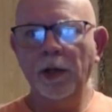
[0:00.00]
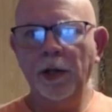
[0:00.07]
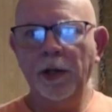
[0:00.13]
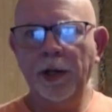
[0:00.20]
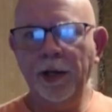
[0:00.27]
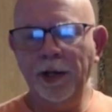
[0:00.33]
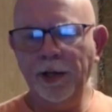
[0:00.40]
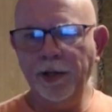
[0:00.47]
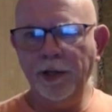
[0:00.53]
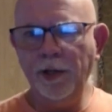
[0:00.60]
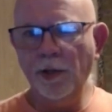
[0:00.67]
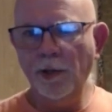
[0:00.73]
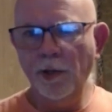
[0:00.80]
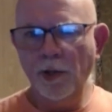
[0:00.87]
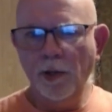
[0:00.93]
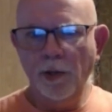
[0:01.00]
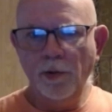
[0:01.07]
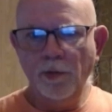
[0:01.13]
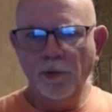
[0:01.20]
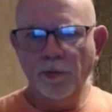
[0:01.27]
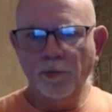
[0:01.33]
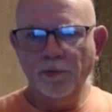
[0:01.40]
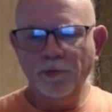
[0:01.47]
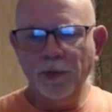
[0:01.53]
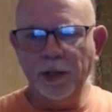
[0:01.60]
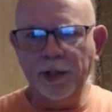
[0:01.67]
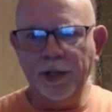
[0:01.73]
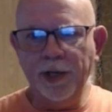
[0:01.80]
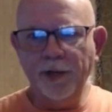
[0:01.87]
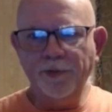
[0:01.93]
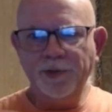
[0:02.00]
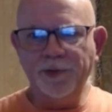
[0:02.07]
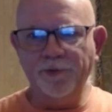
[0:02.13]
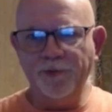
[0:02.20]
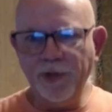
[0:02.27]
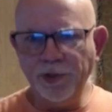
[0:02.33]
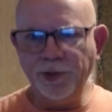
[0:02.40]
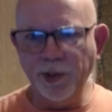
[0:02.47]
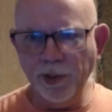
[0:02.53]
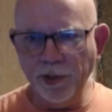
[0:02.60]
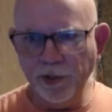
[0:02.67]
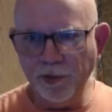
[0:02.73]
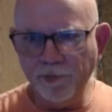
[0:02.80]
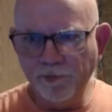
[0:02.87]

He gives vision.